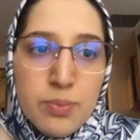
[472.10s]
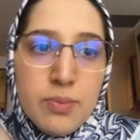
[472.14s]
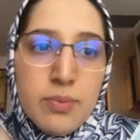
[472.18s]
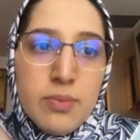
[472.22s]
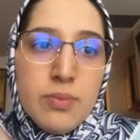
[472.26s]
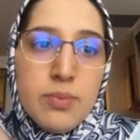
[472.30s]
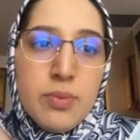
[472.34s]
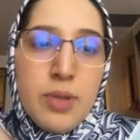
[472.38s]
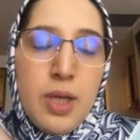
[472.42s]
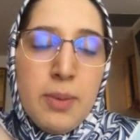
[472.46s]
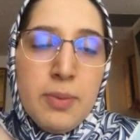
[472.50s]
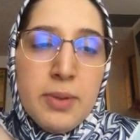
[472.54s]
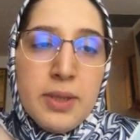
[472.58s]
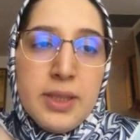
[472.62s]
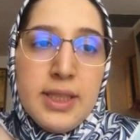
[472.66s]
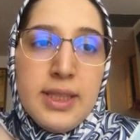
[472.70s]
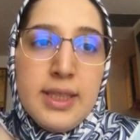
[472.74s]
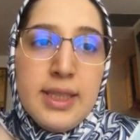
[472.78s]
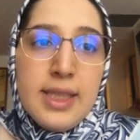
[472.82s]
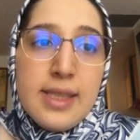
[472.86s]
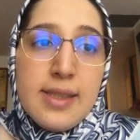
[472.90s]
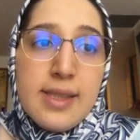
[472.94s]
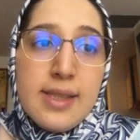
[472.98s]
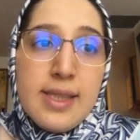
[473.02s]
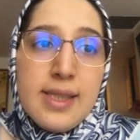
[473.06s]
property
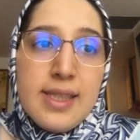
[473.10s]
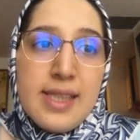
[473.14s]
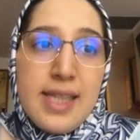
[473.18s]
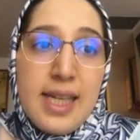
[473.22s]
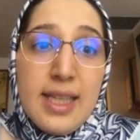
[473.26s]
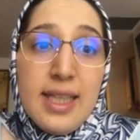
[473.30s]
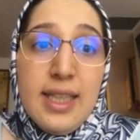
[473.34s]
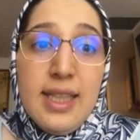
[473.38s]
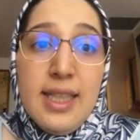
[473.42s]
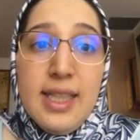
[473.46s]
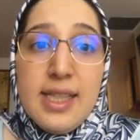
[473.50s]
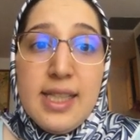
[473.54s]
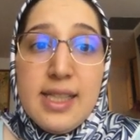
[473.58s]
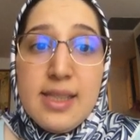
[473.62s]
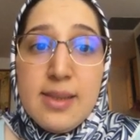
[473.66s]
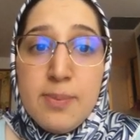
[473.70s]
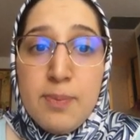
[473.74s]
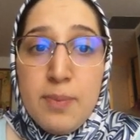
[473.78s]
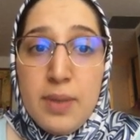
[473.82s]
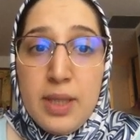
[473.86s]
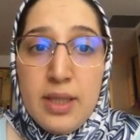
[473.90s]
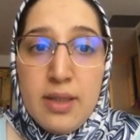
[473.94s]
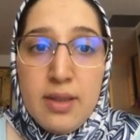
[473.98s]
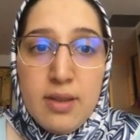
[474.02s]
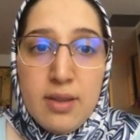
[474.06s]
testing setting have
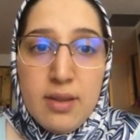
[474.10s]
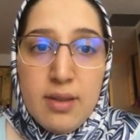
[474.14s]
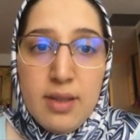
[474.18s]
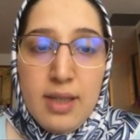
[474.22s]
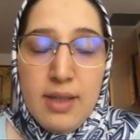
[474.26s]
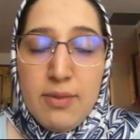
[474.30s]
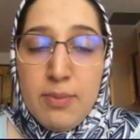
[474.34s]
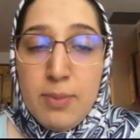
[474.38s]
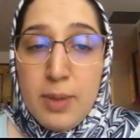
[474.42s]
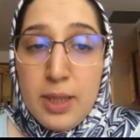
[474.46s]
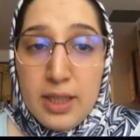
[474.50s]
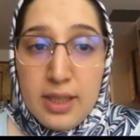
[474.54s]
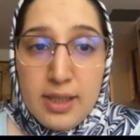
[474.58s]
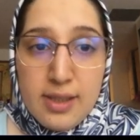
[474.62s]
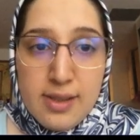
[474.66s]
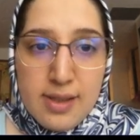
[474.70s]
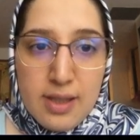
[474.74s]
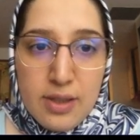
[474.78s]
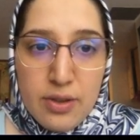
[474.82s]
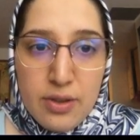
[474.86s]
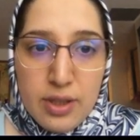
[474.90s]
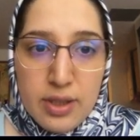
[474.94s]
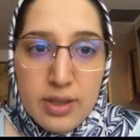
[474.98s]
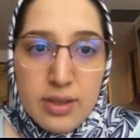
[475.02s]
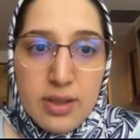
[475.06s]
been
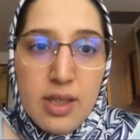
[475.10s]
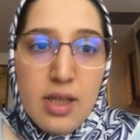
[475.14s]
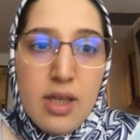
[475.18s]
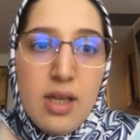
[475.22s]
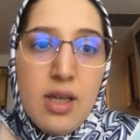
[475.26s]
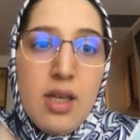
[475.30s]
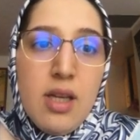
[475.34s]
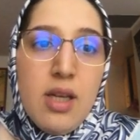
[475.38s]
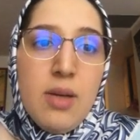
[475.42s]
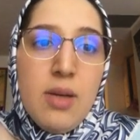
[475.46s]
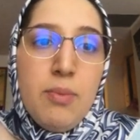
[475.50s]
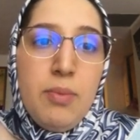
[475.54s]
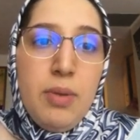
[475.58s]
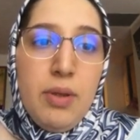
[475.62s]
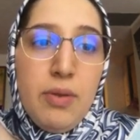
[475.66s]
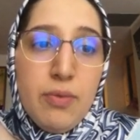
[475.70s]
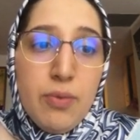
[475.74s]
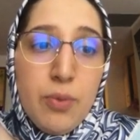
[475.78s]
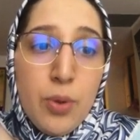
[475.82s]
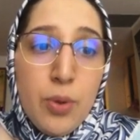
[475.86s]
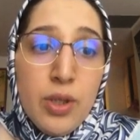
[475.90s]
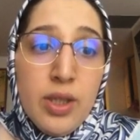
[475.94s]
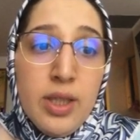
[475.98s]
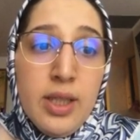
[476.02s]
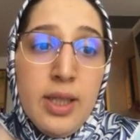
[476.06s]
considered
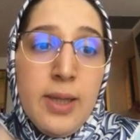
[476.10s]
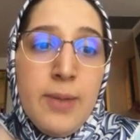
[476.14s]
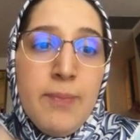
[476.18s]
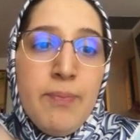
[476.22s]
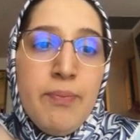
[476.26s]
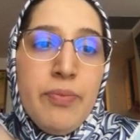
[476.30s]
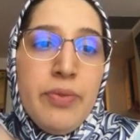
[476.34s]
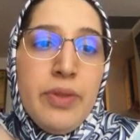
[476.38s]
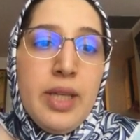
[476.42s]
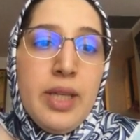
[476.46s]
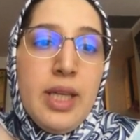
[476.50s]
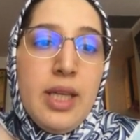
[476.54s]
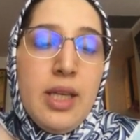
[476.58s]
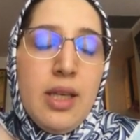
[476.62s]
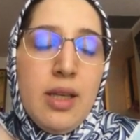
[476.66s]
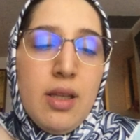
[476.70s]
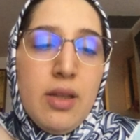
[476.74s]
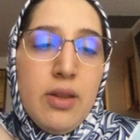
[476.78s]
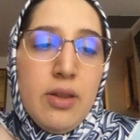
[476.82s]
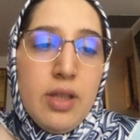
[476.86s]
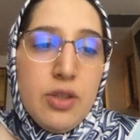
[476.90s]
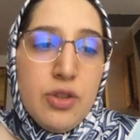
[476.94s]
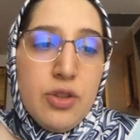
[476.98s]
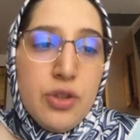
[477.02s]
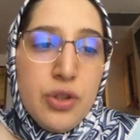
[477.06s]
before, and
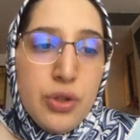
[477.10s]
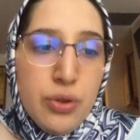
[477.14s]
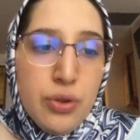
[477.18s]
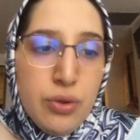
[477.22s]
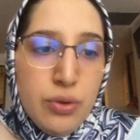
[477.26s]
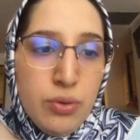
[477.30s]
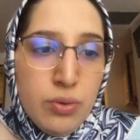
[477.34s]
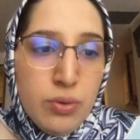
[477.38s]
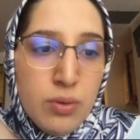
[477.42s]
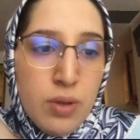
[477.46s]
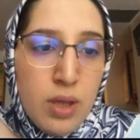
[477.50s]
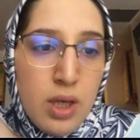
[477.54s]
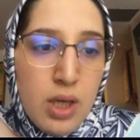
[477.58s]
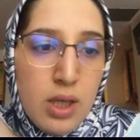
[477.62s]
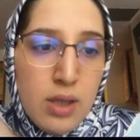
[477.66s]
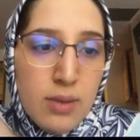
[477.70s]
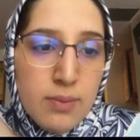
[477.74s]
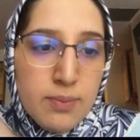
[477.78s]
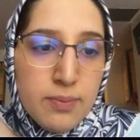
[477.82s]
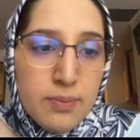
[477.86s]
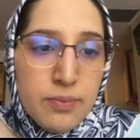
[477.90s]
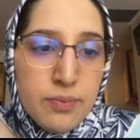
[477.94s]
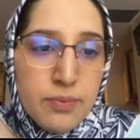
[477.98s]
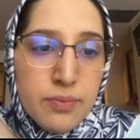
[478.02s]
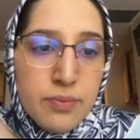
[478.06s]

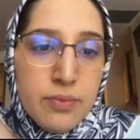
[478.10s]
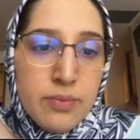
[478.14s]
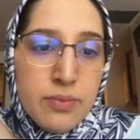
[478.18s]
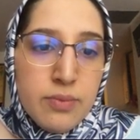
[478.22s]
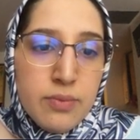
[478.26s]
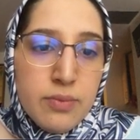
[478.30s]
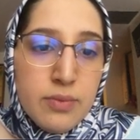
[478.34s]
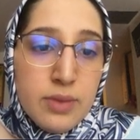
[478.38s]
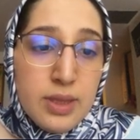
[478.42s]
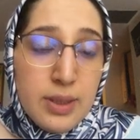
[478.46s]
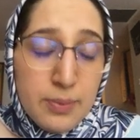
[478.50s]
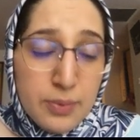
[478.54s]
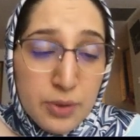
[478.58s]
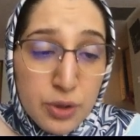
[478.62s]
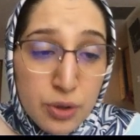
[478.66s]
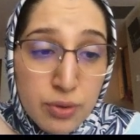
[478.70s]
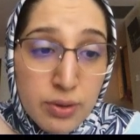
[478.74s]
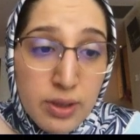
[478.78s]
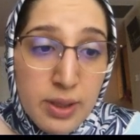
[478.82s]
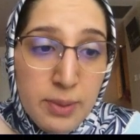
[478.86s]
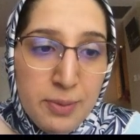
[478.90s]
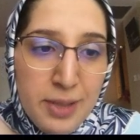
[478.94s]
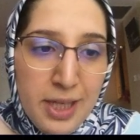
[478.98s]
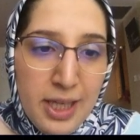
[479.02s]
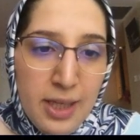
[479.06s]
the 3
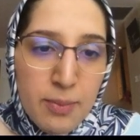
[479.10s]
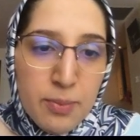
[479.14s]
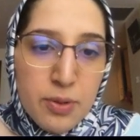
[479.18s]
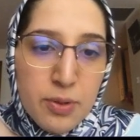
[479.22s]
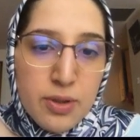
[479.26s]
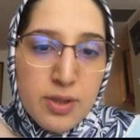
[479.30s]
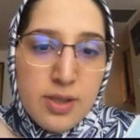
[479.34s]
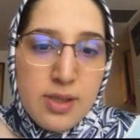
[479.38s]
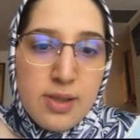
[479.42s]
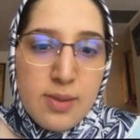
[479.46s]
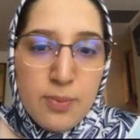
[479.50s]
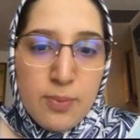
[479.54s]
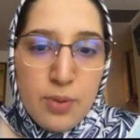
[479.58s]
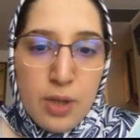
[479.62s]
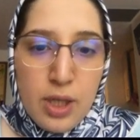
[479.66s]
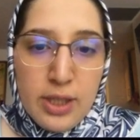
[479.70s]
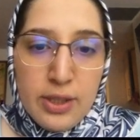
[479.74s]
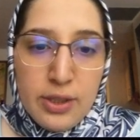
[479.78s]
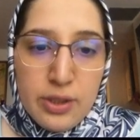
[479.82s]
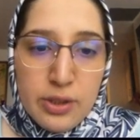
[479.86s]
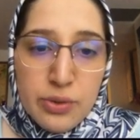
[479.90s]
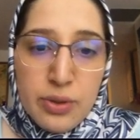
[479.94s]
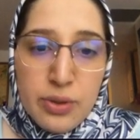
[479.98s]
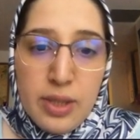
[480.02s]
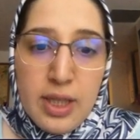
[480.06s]
papers
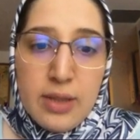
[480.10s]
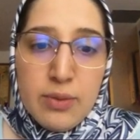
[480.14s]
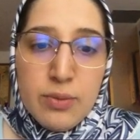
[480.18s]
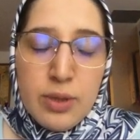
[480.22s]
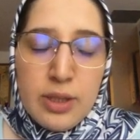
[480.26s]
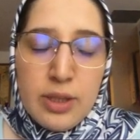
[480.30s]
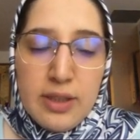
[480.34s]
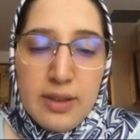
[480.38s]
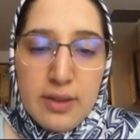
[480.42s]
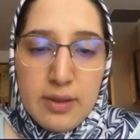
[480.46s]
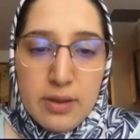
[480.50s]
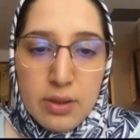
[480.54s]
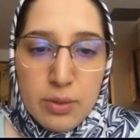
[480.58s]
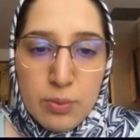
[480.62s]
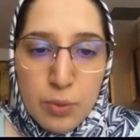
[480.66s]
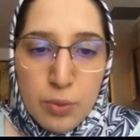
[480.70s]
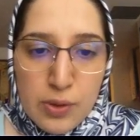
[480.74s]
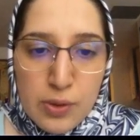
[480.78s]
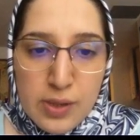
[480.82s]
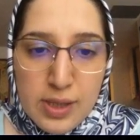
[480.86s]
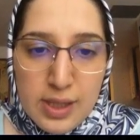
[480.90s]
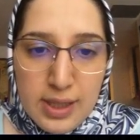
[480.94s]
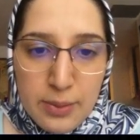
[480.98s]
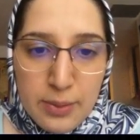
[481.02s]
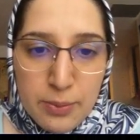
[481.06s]
prior to our work that are
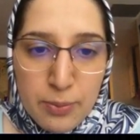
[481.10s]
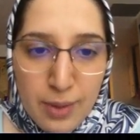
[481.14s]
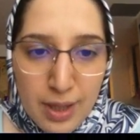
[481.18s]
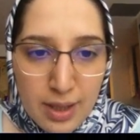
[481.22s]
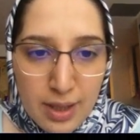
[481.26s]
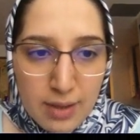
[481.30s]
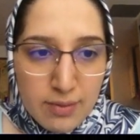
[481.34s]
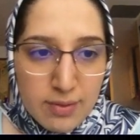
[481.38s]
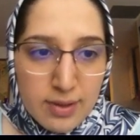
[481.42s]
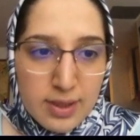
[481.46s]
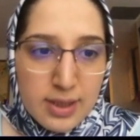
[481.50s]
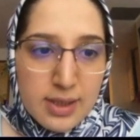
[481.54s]
mostly relevant